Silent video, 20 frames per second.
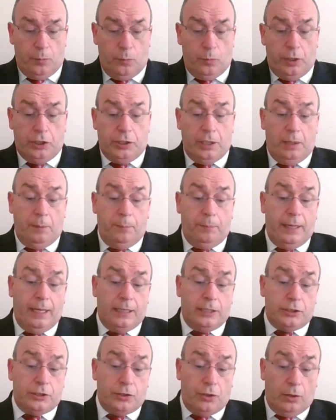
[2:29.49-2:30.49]
We shall be
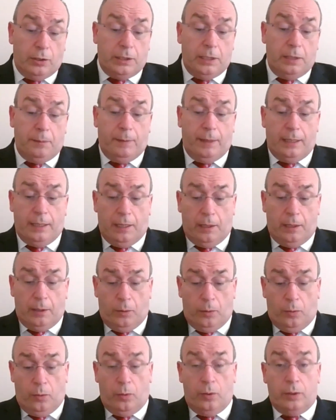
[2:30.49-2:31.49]
exalted by the
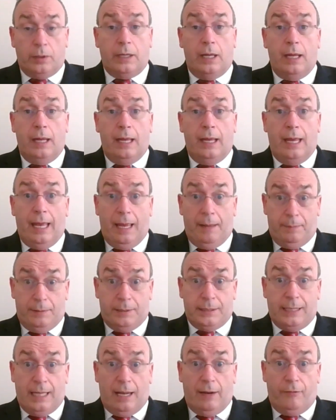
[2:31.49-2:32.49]
Lord
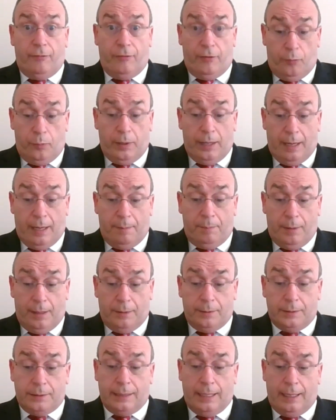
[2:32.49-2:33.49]
Himself if we humble
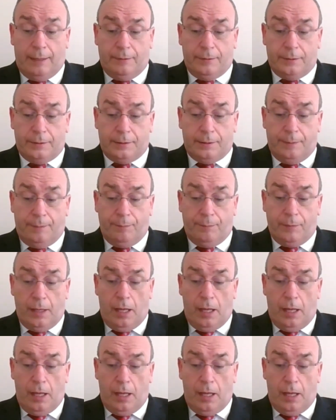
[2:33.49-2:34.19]
ourselves.